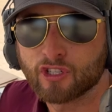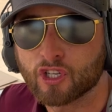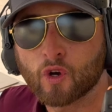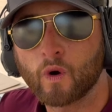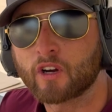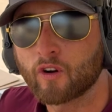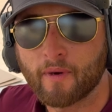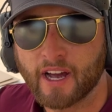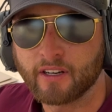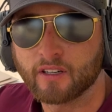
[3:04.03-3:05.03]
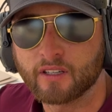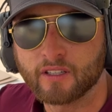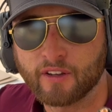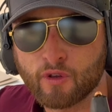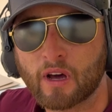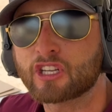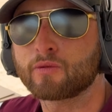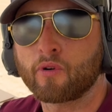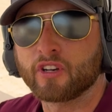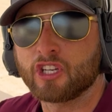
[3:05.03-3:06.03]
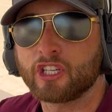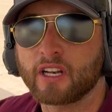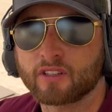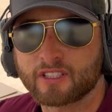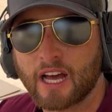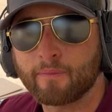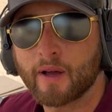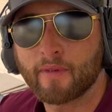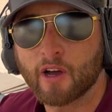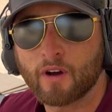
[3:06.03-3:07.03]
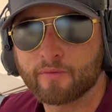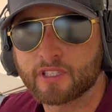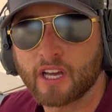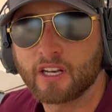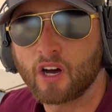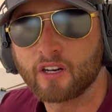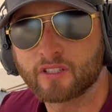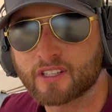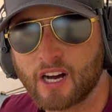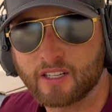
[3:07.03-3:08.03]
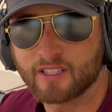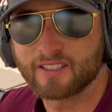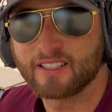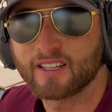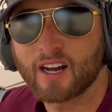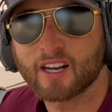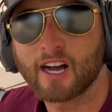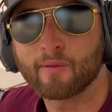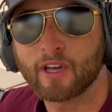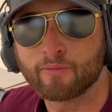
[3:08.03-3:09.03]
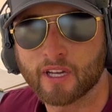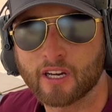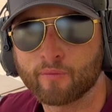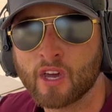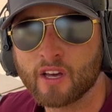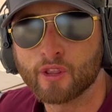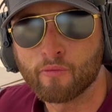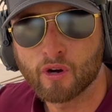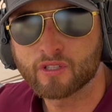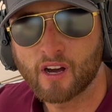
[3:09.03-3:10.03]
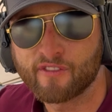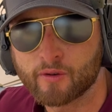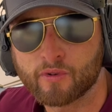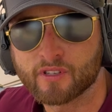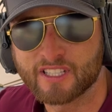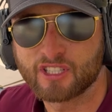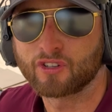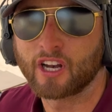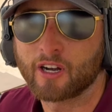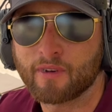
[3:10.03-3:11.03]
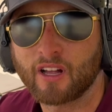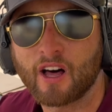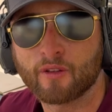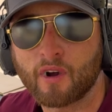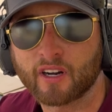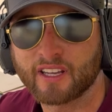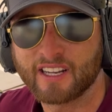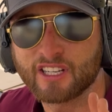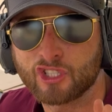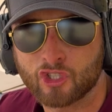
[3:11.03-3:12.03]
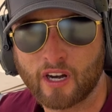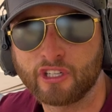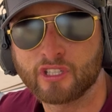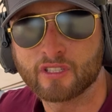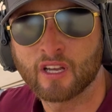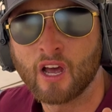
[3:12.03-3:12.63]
just a quick reminder, if you want to support the channel, stop by my website, hunterconstantine.com, and pick up the most comfortable concealed carry belt on the market. It stretches